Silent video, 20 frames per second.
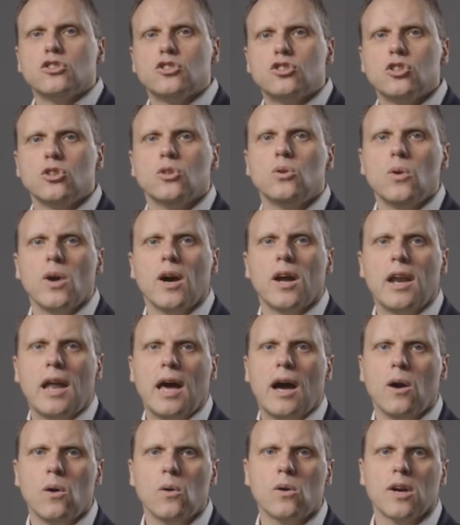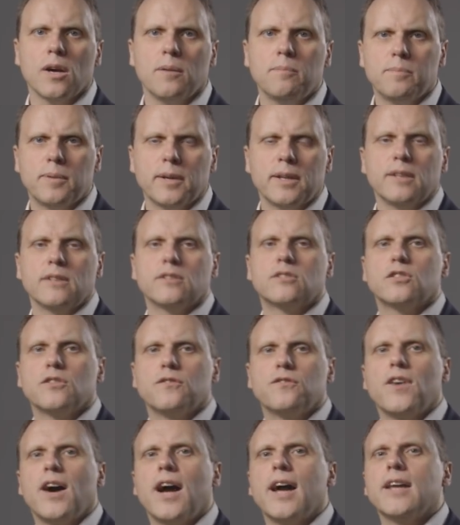to allow companies to
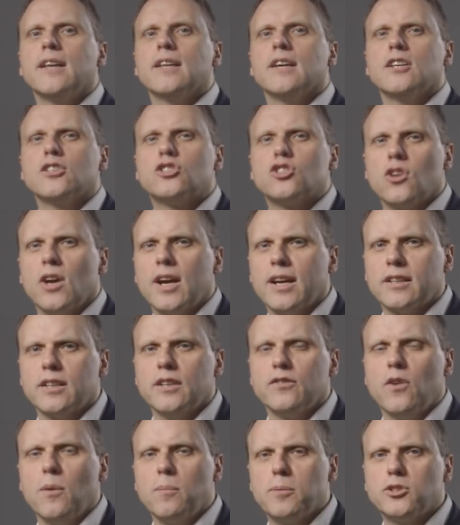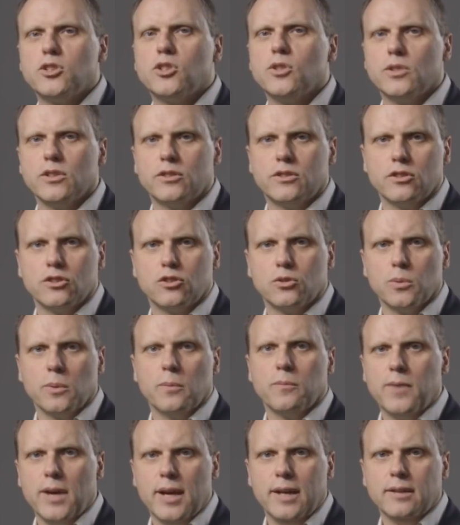find attractive opportunities to
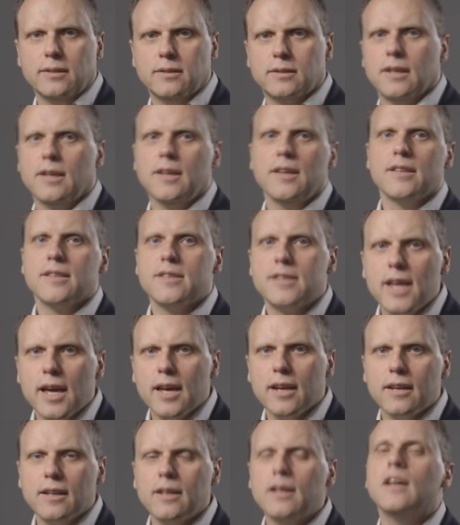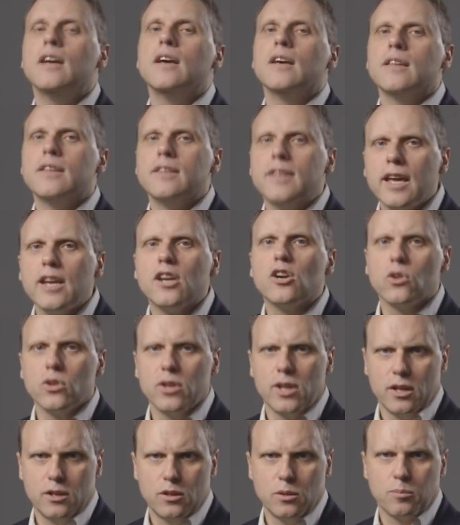invest, then they
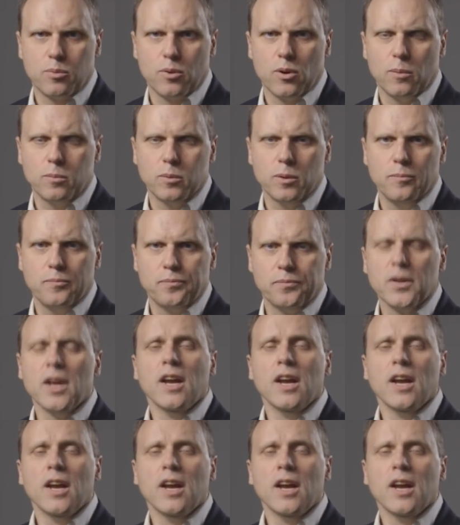create the problem.